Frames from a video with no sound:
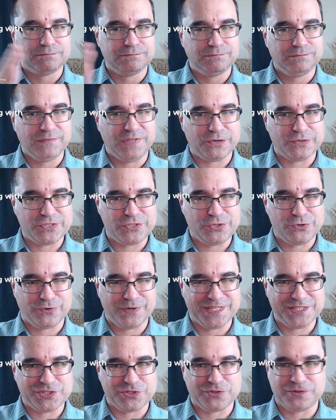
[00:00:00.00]
There's your
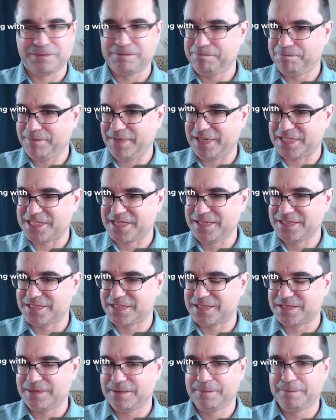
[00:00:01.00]
answer. Make
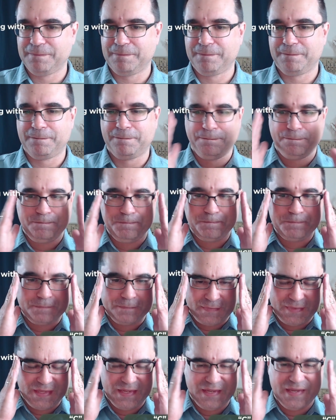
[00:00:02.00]
sense?
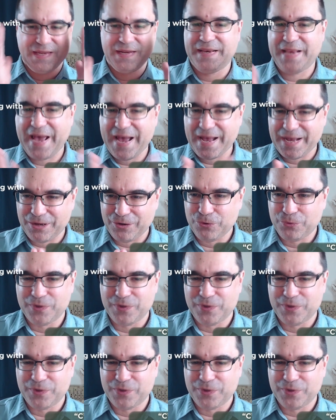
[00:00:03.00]
Now,